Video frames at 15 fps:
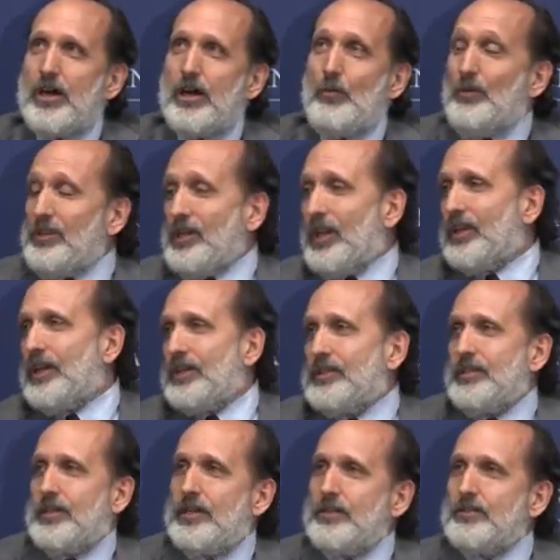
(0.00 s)
One thing I'd
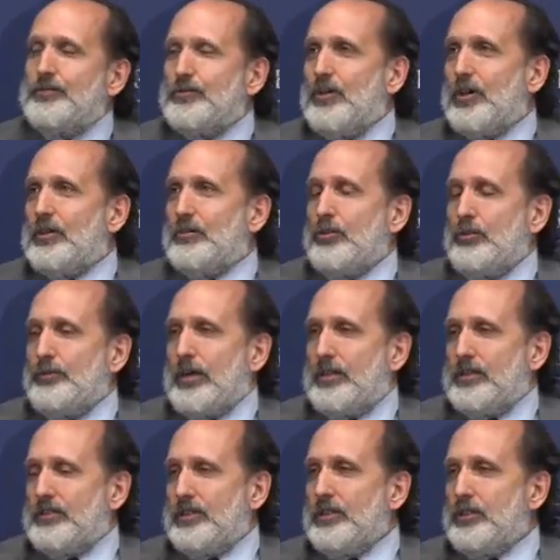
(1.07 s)
like to talk a little
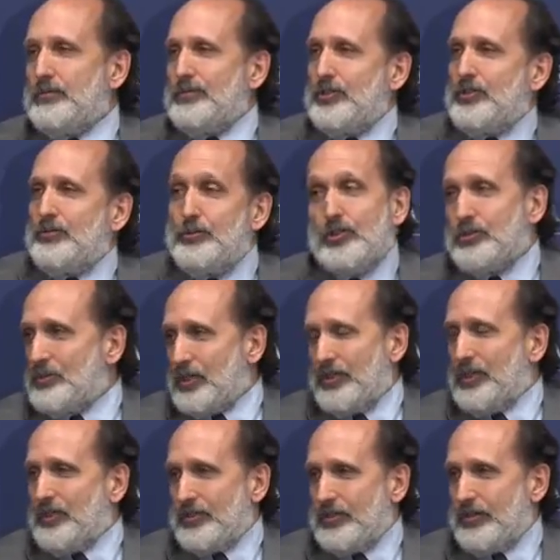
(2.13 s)
about is income distribution, which I
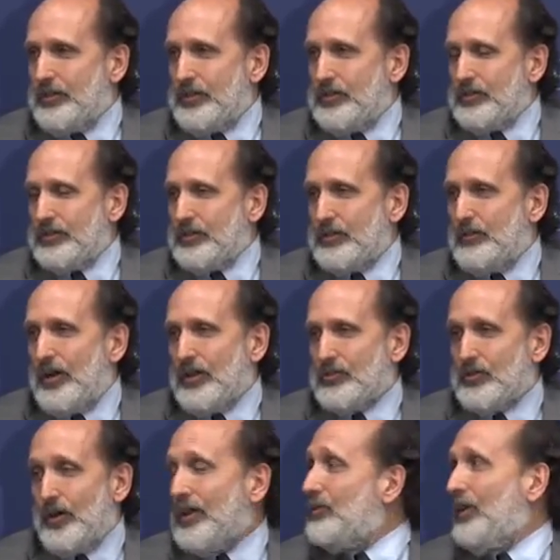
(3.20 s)
think Kamal
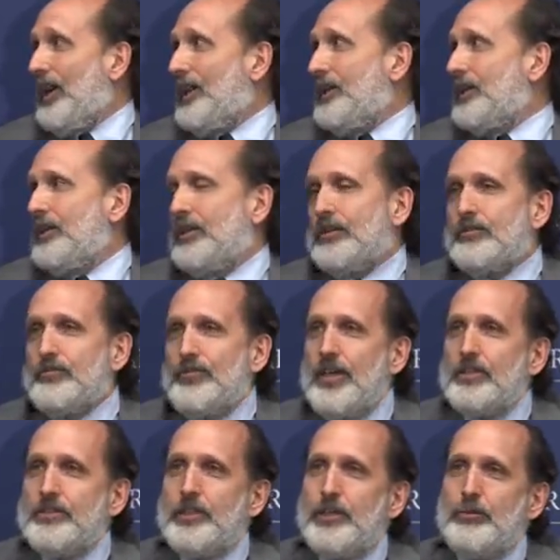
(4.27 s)
is quite right, and it's a
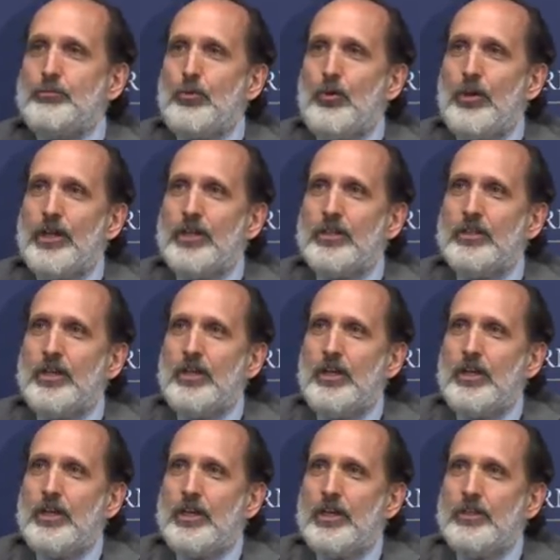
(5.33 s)
fascinating point.
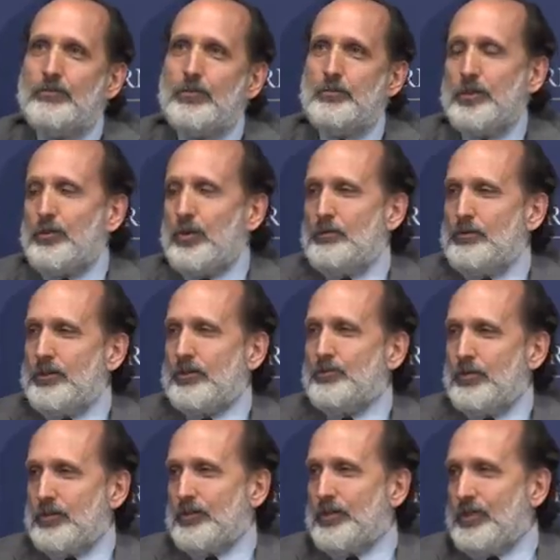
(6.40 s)
And for me, it
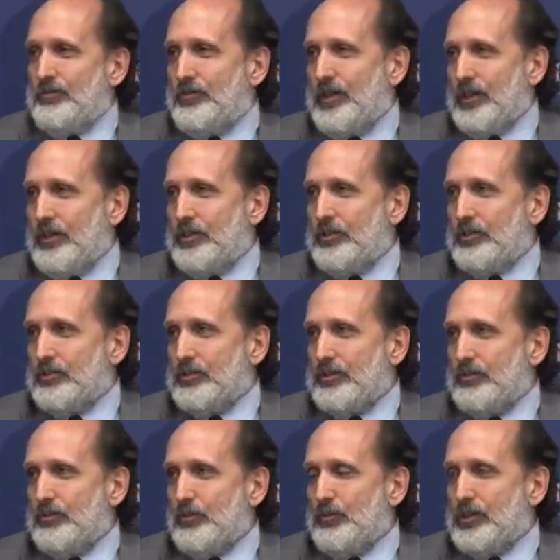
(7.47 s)
represents one of the great failures
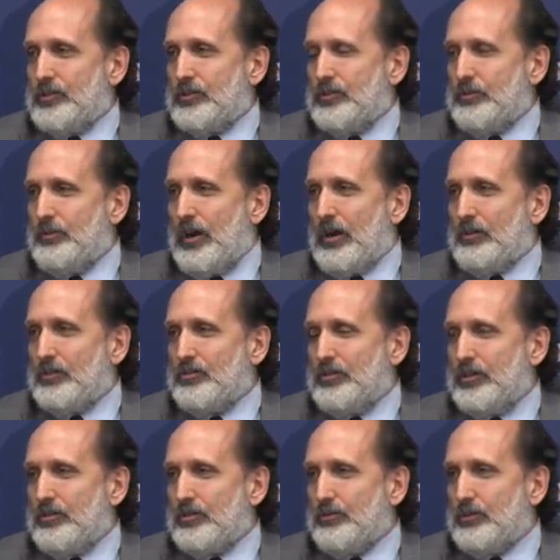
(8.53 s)
of the Western
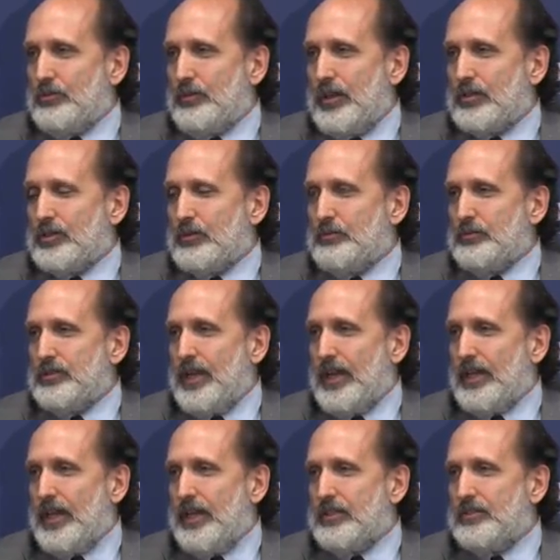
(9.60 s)
democracies over the past couple of
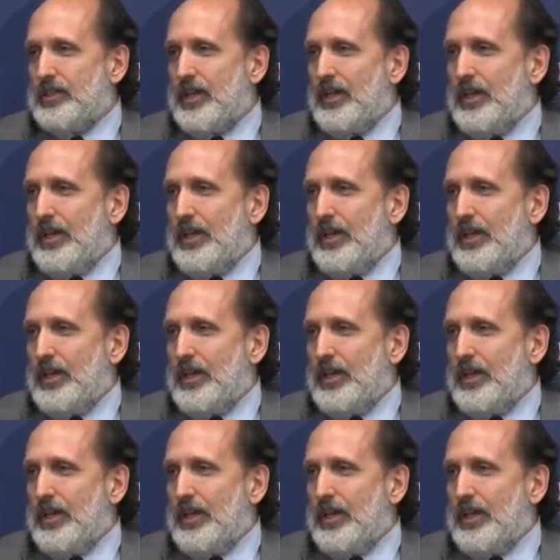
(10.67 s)
decades.